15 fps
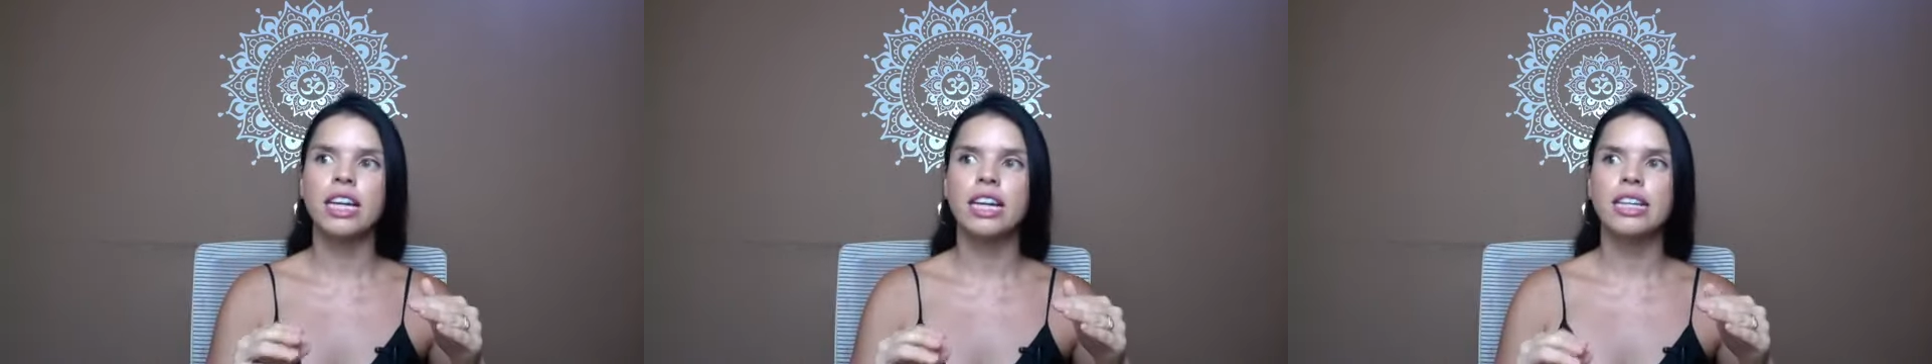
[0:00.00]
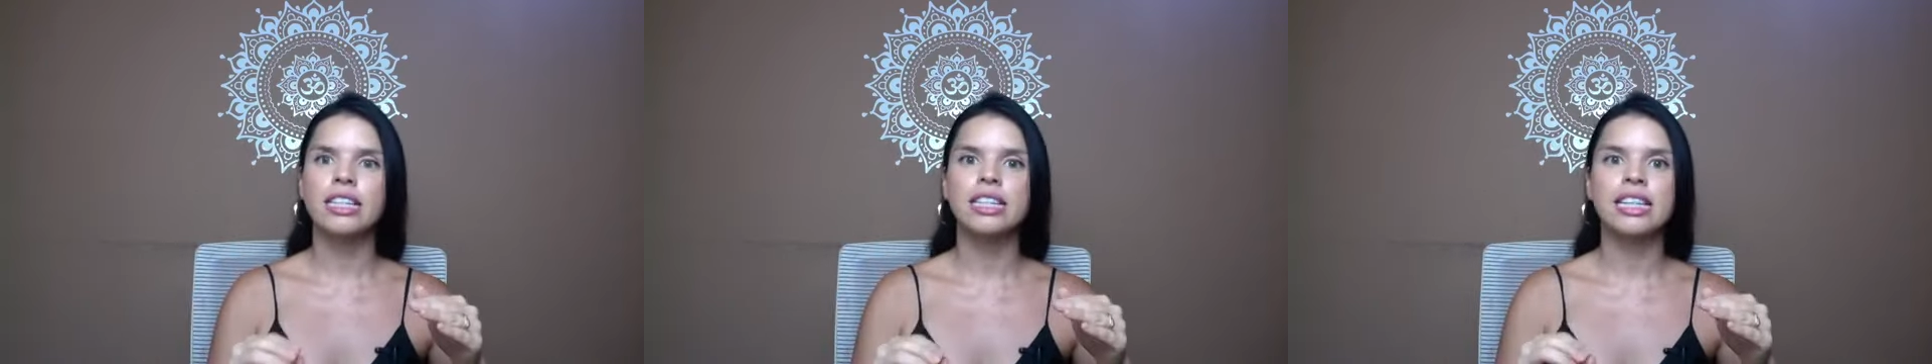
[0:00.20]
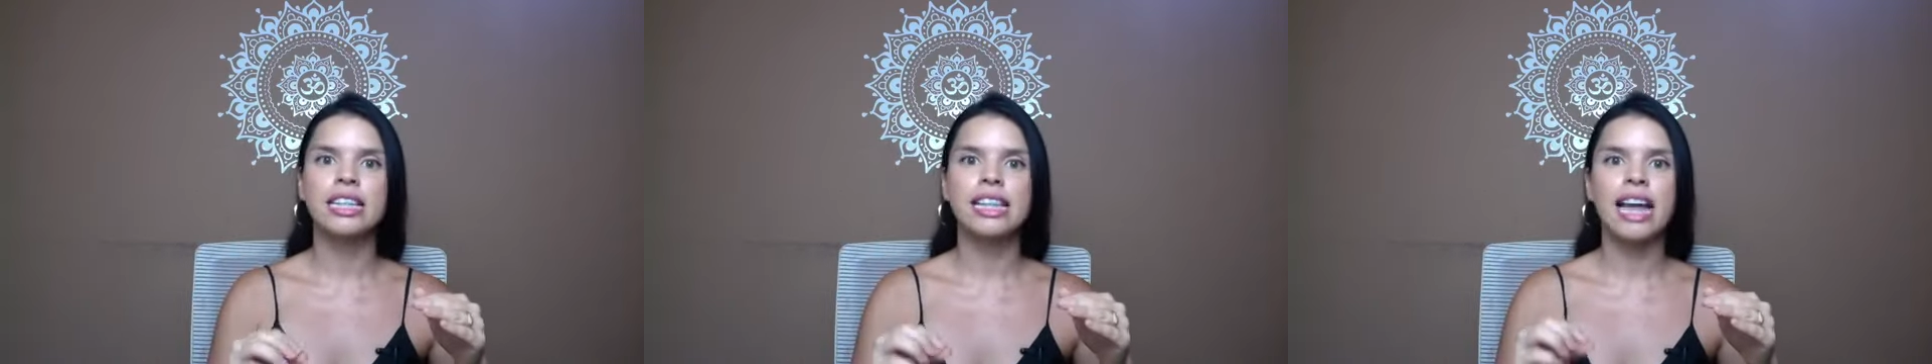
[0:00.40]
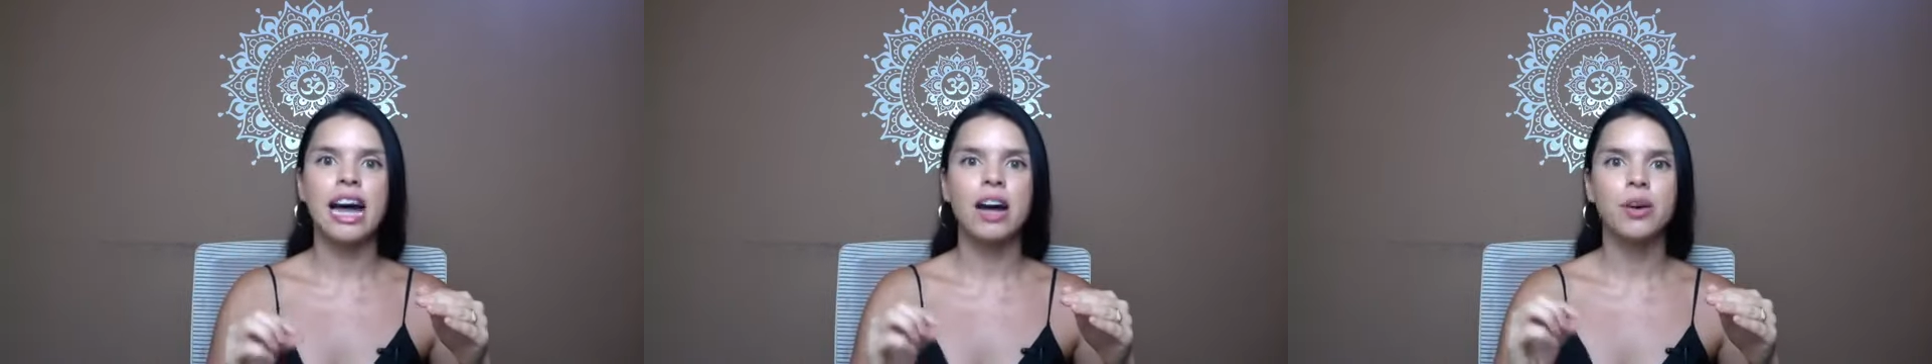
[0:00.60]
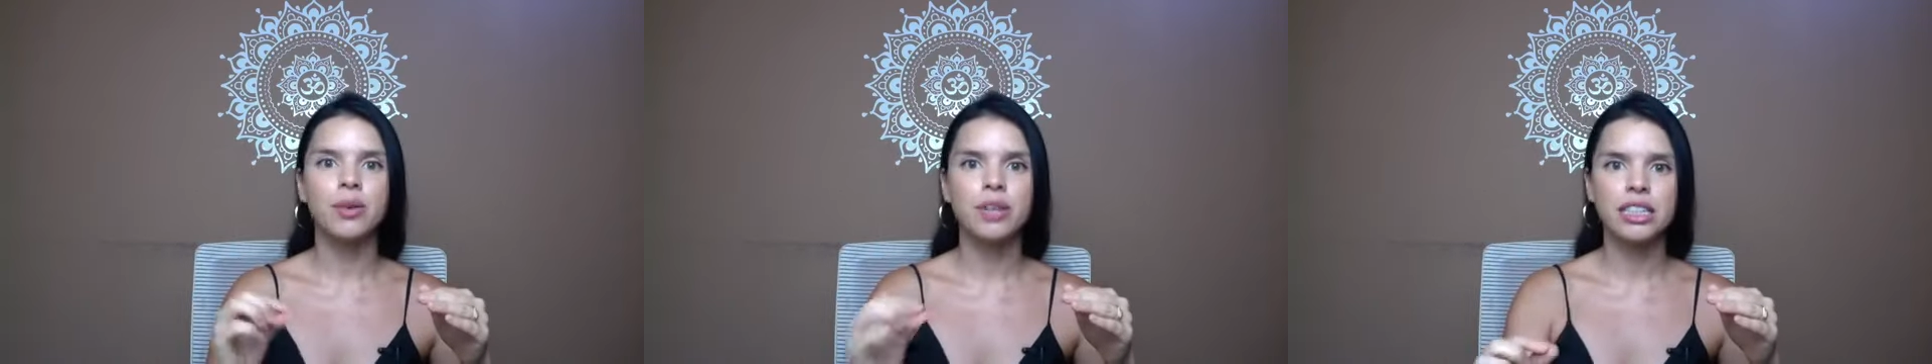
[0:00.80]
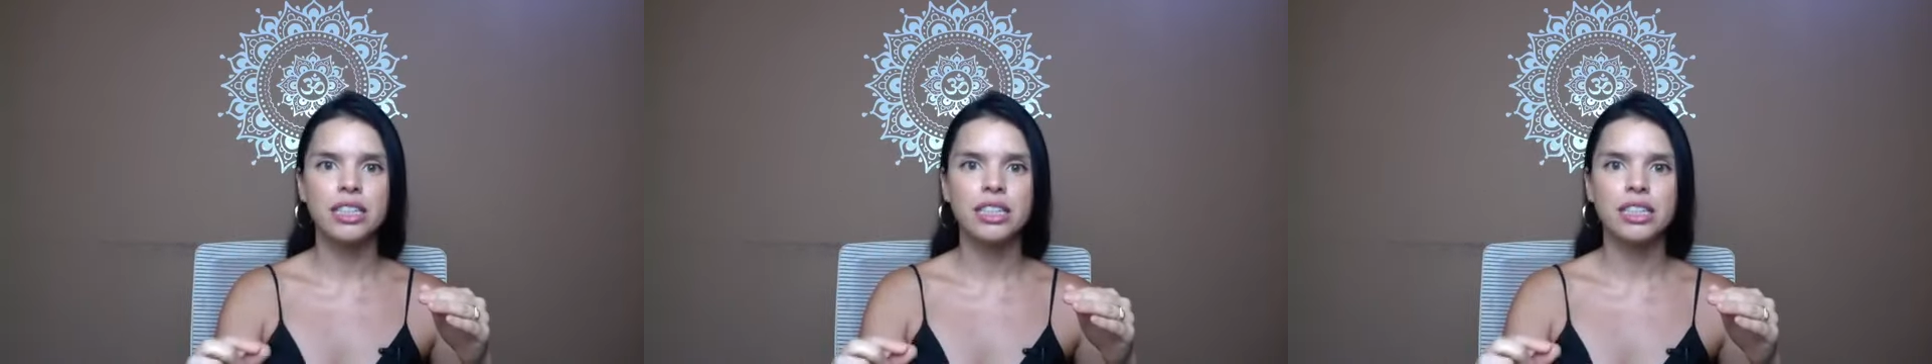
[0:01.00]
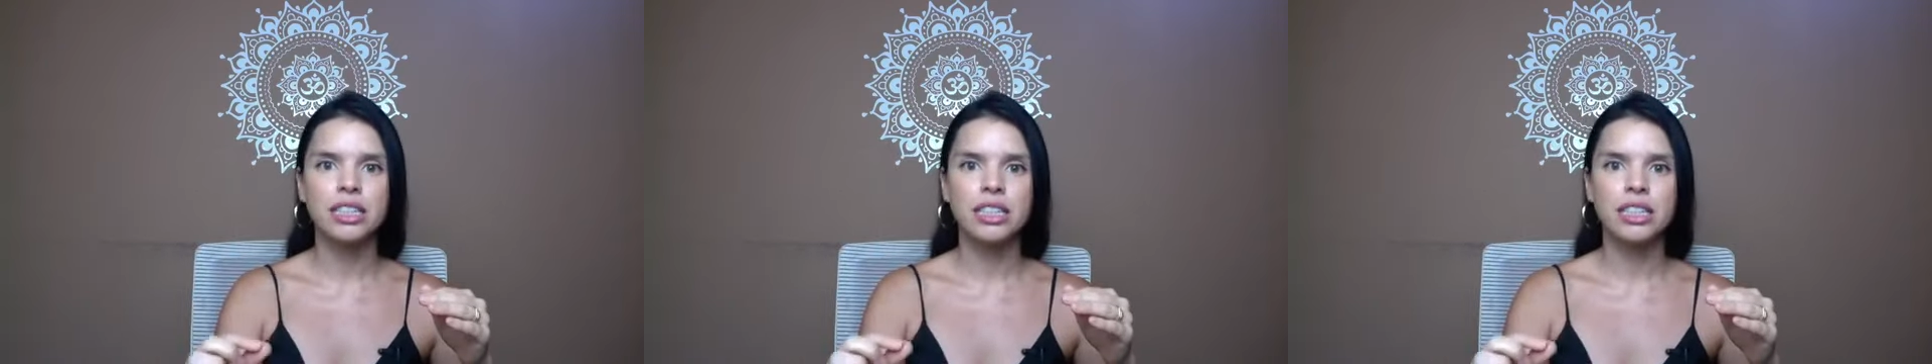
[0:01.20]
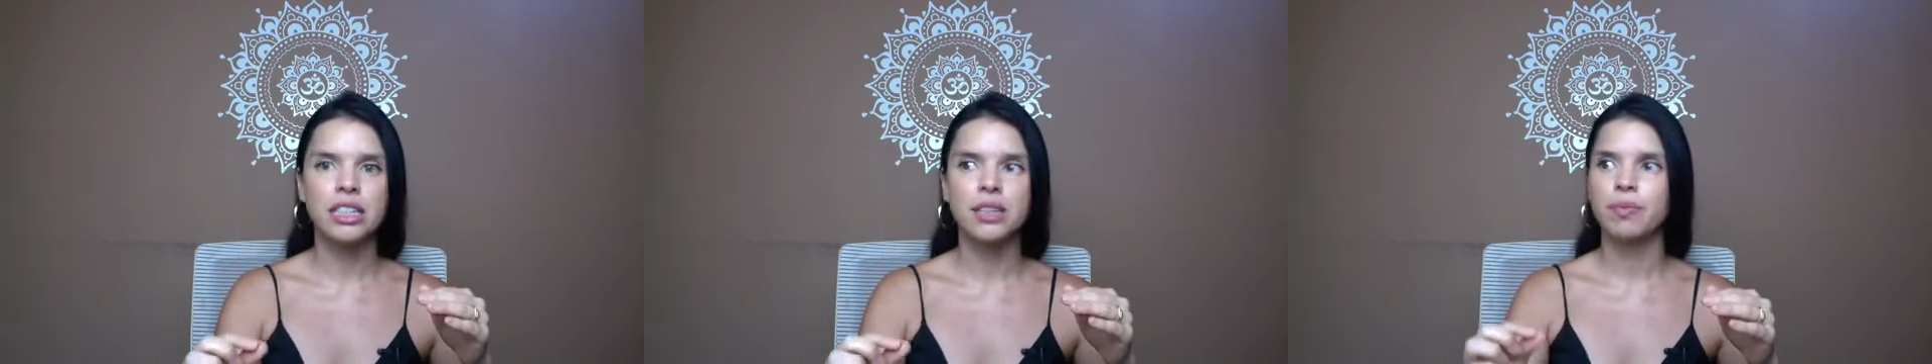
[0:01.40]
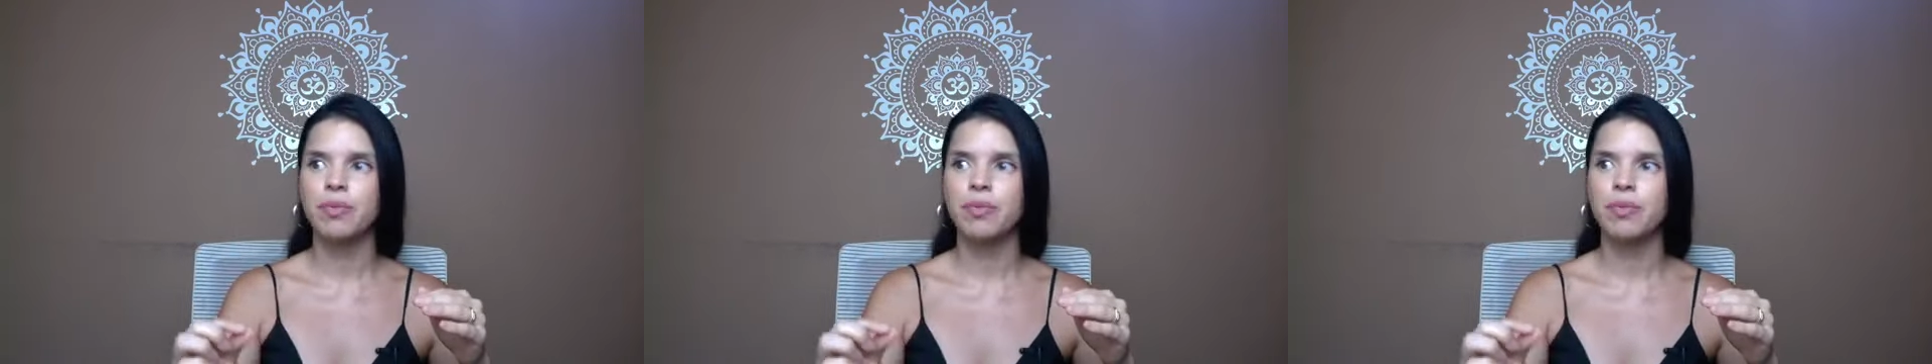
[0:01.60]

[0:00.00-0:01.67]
is loudest